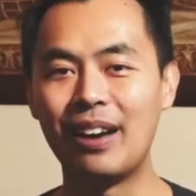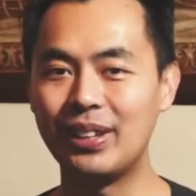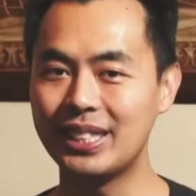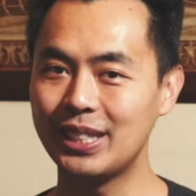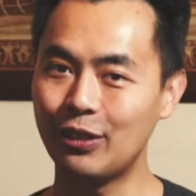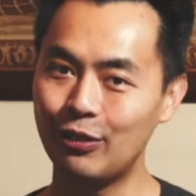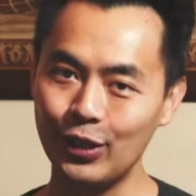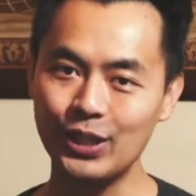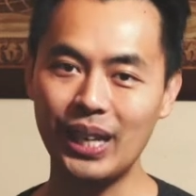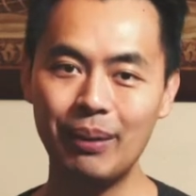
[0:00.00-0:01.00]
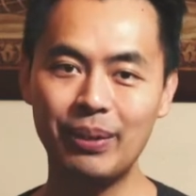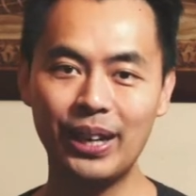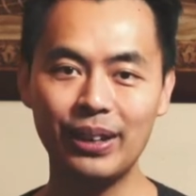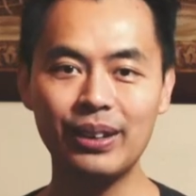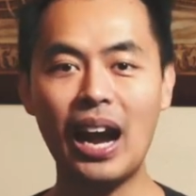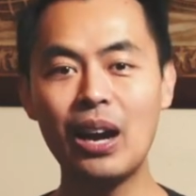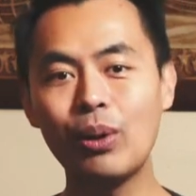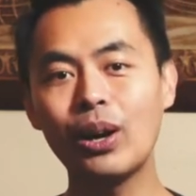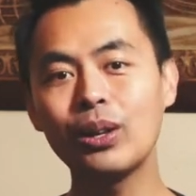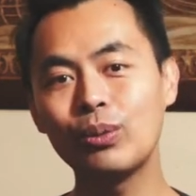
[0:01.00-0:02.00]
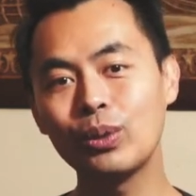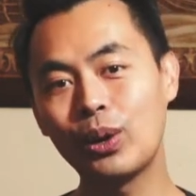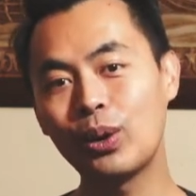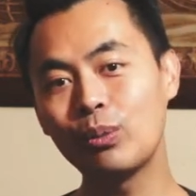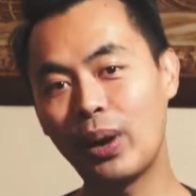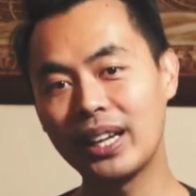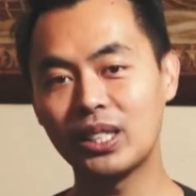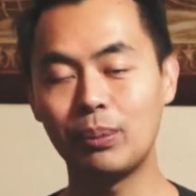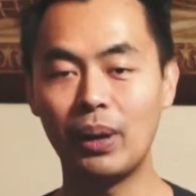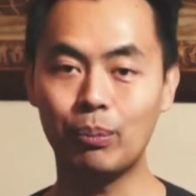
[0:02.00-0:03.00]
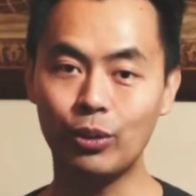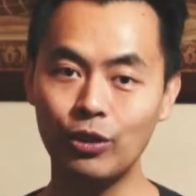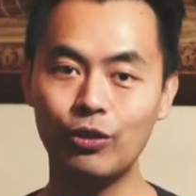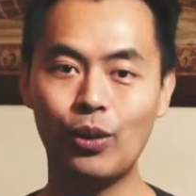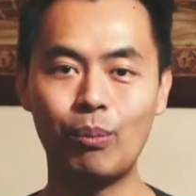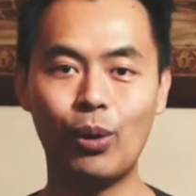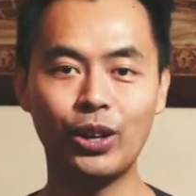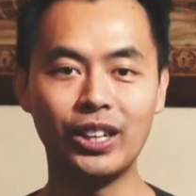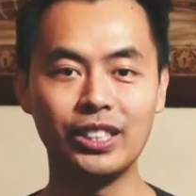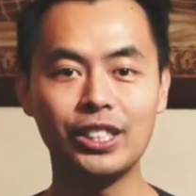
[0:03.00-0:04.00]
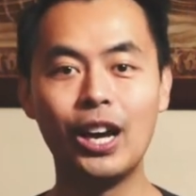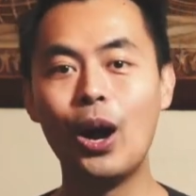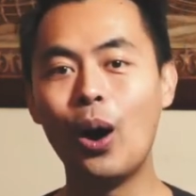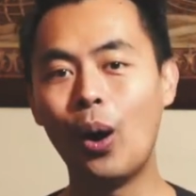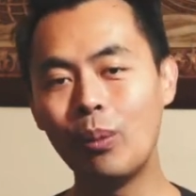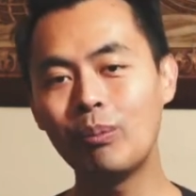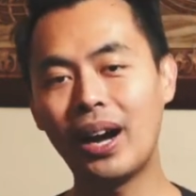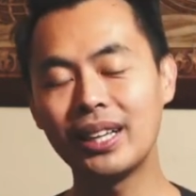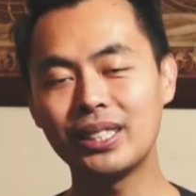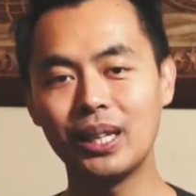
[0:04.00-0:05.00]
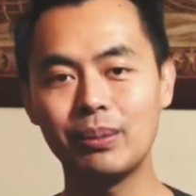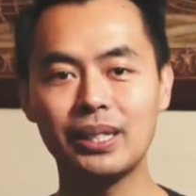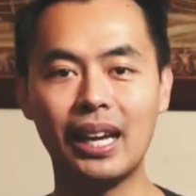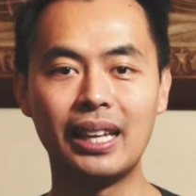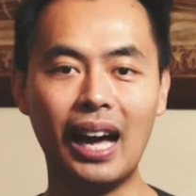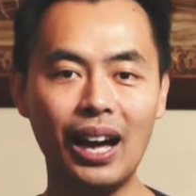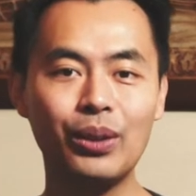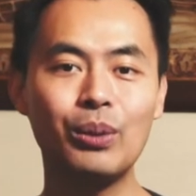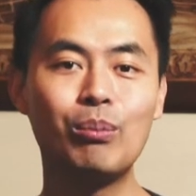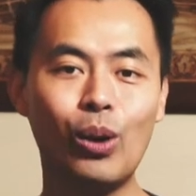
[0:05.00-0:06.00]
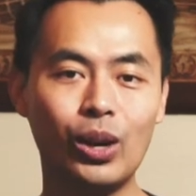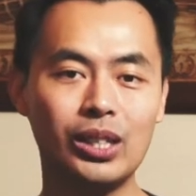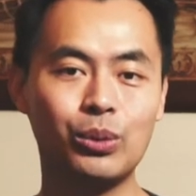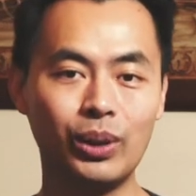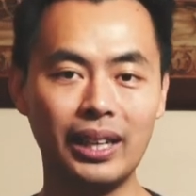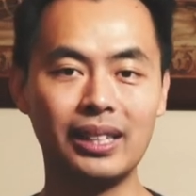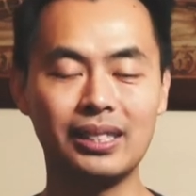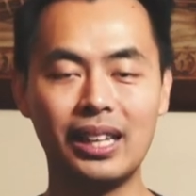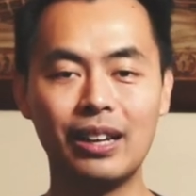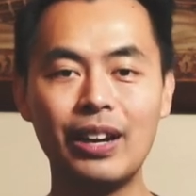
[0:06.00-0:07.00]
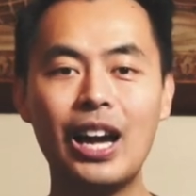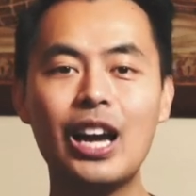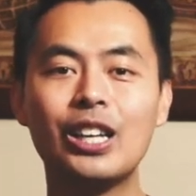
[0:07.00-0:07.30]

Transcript: If this is your first time here and you want to learn ways to be approved for a mortgage, home buying tips and other mortgage related stuff,